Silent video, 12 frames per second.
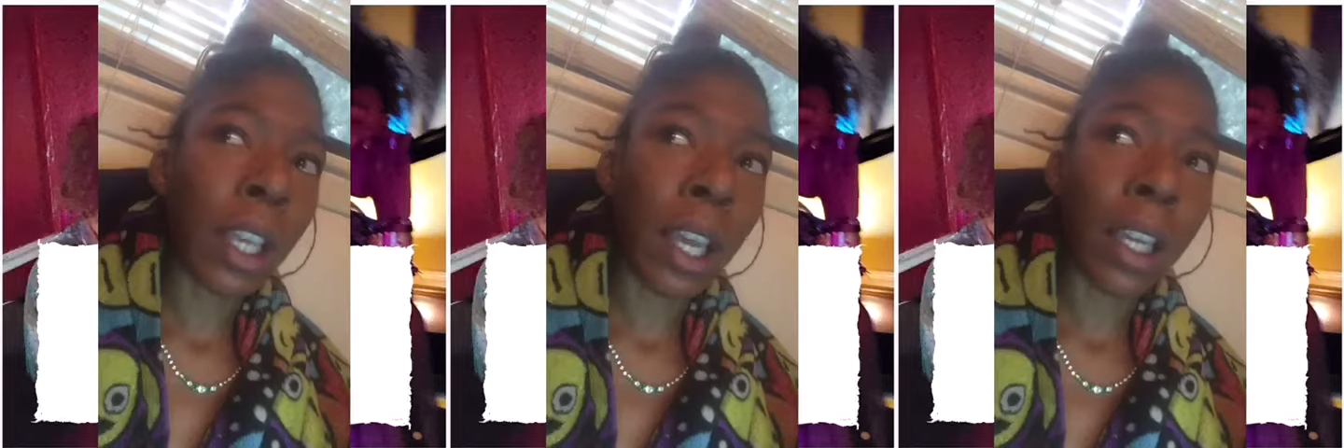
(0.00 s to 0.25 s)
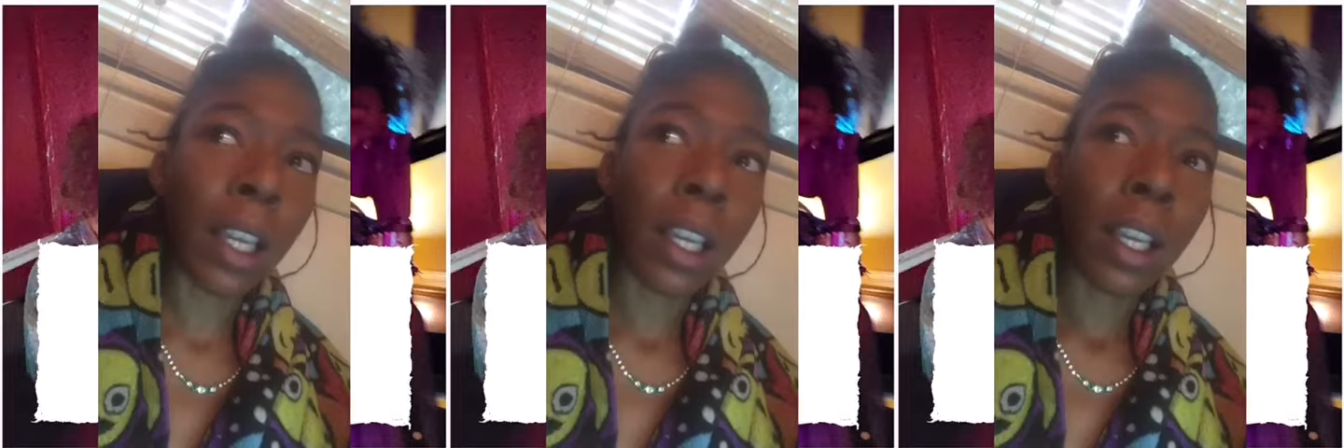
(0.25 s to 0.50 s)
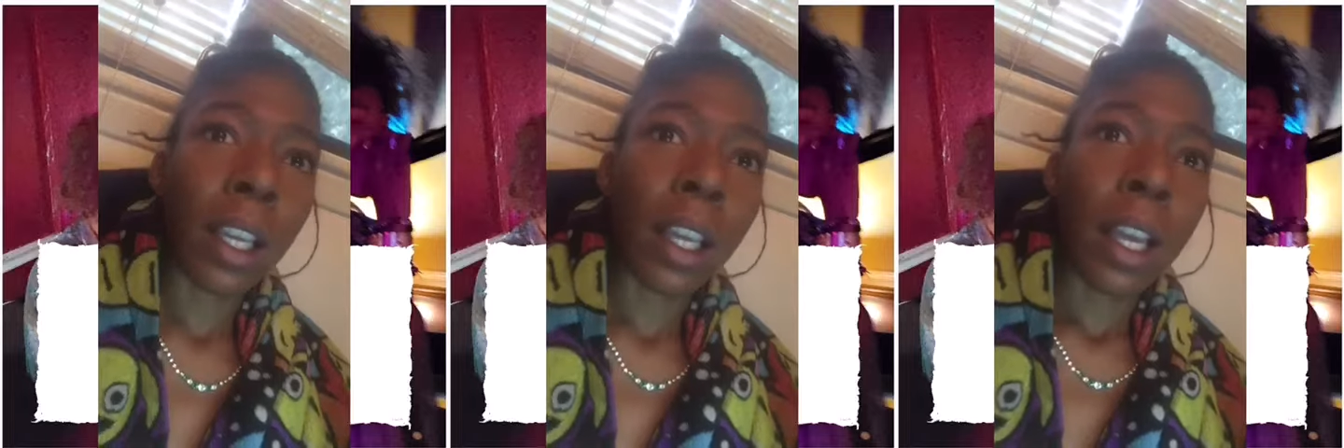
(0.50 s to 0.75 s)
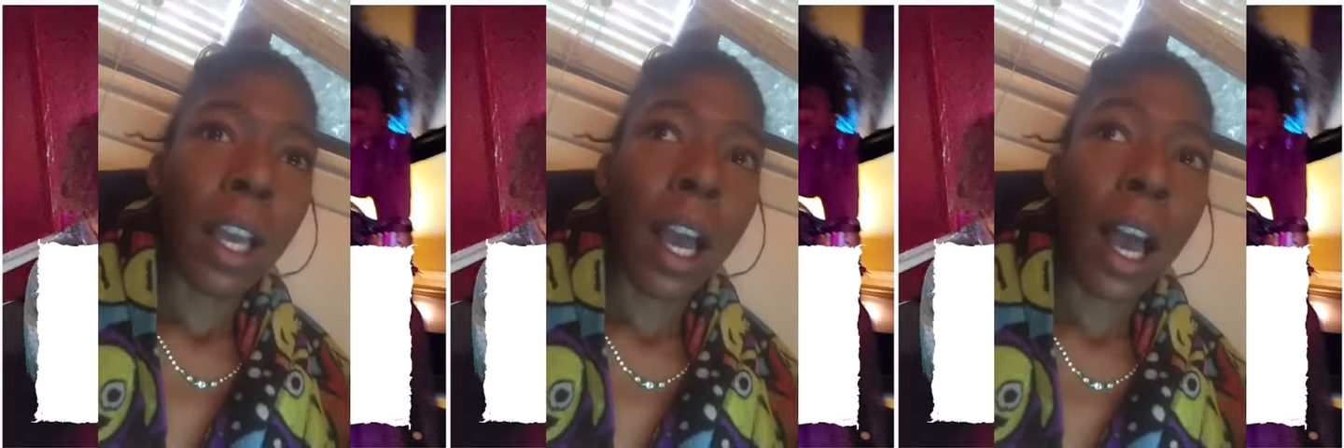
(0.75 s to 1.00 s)
like,
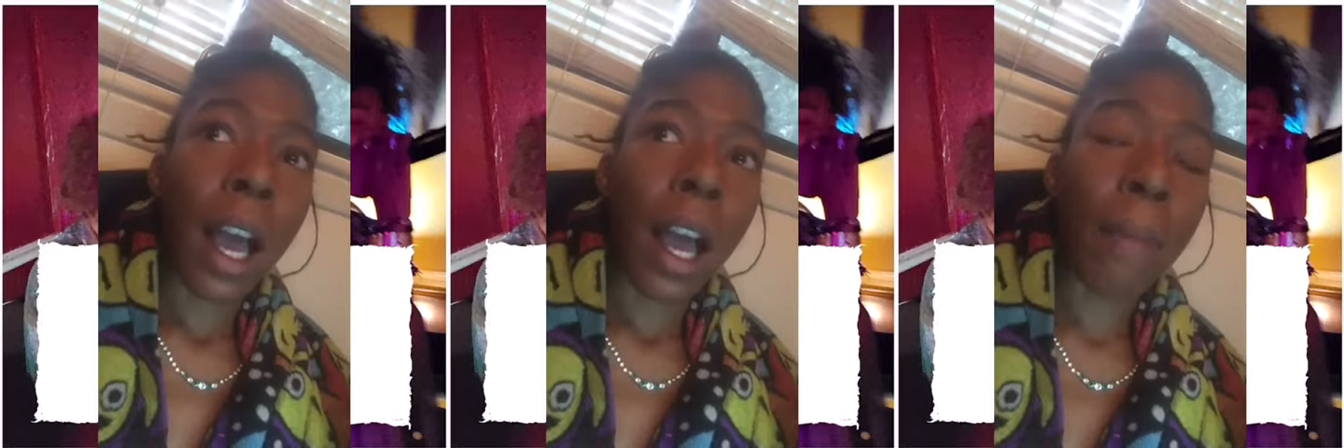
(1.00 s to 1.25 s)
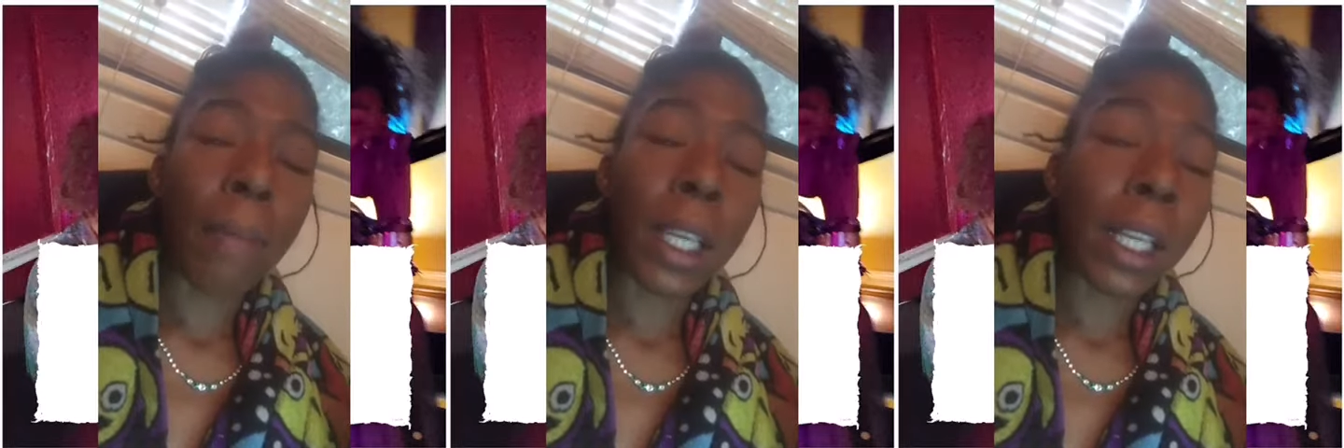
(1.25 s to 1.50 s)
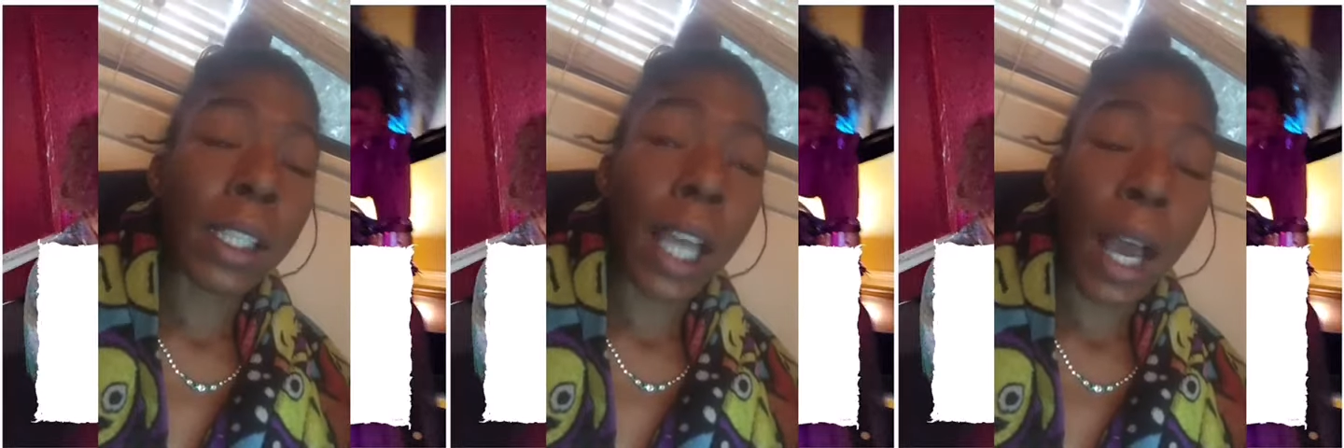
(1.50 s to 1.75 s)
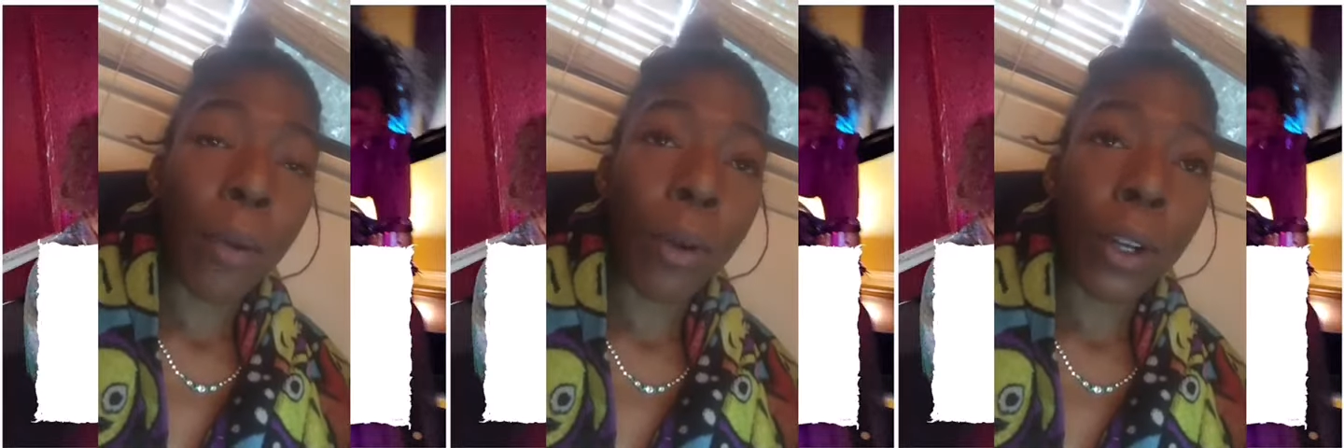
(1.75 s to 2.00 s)
because
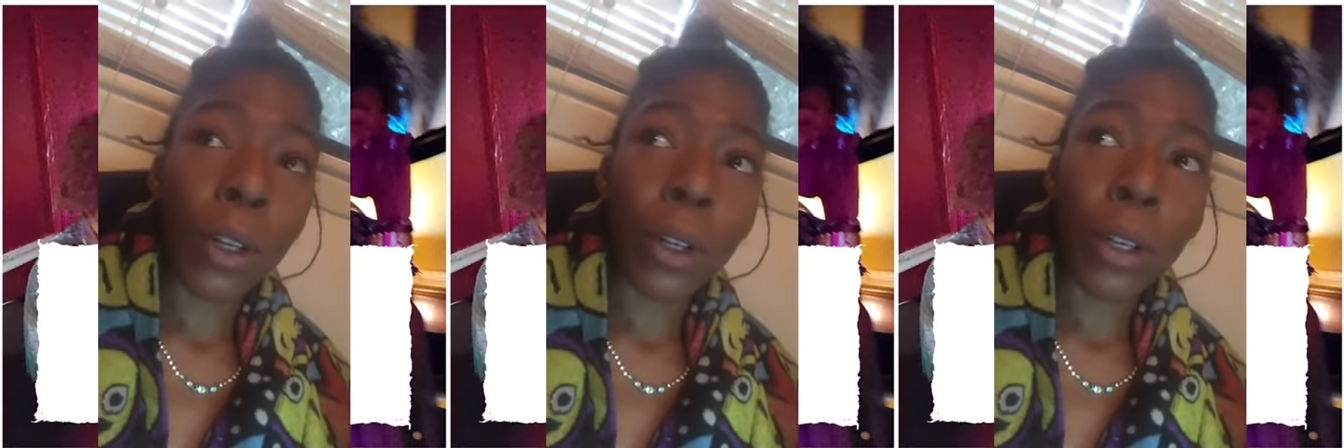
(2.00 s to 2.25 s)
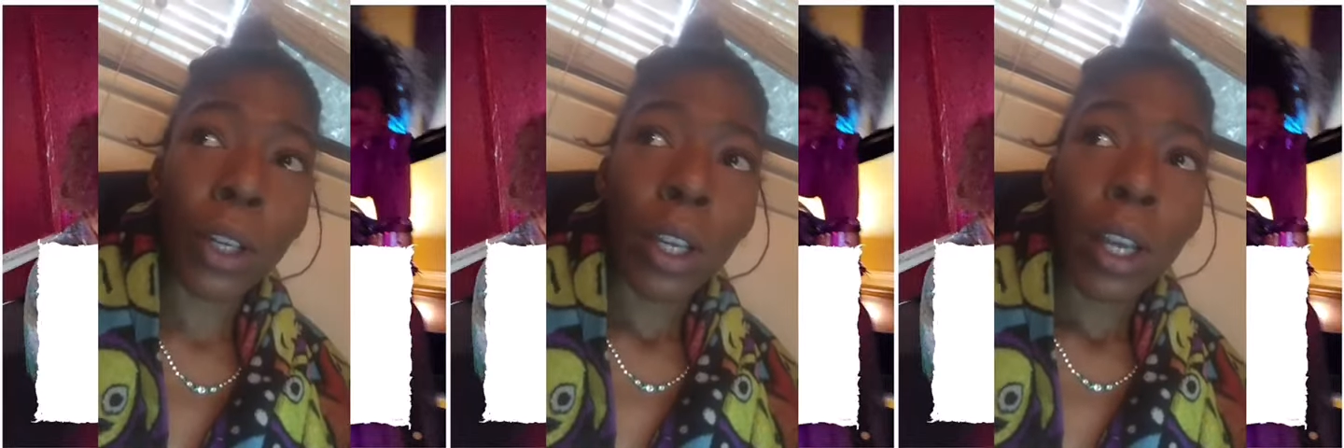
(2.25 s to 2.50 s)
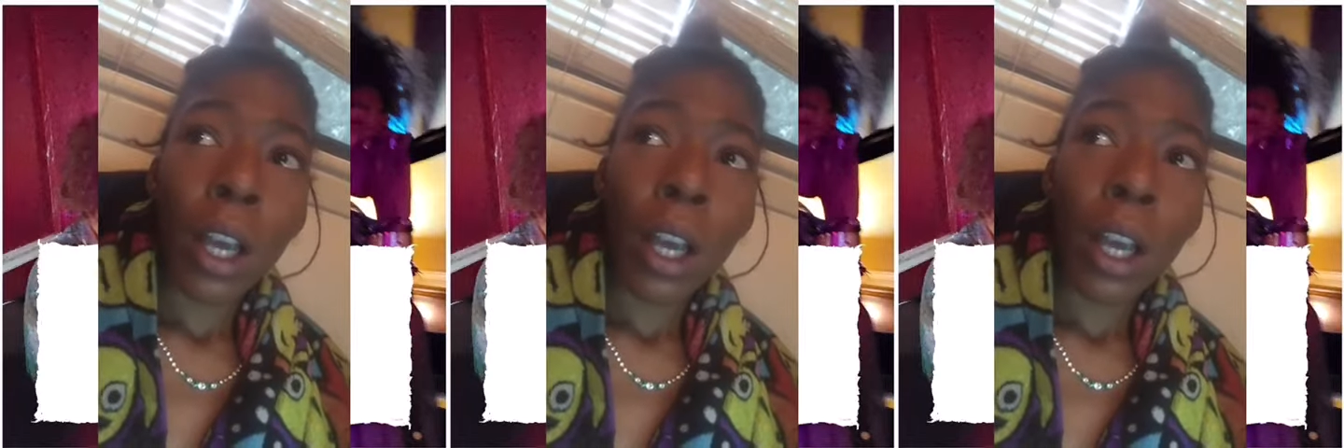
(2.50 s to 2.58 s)
I wondered